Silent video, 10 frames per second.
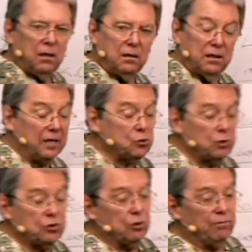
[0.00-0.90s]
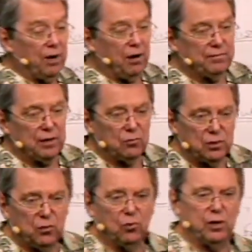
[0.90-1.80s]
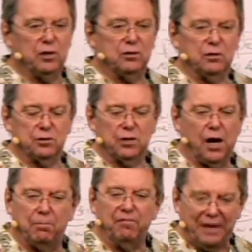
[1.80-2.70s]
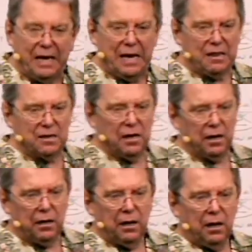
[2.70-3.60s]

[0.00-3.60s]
That's what you're involved in when you want to get to the top of anything.